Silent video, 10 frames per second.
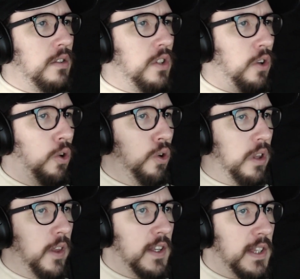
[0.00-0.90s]
to hook
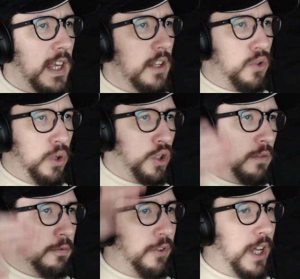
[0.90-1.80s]
this thing so you can
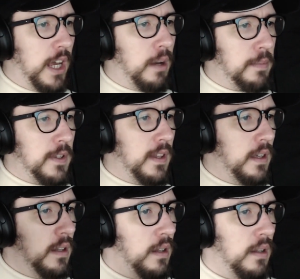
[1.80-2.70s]
fly up to
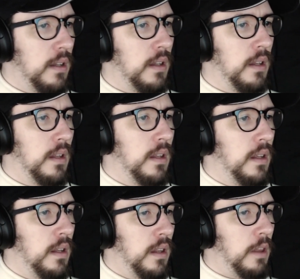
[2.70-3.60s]
the
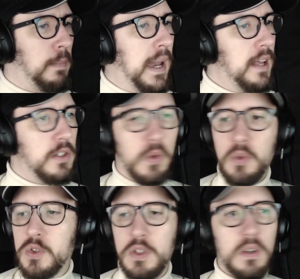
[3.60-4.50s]
petals?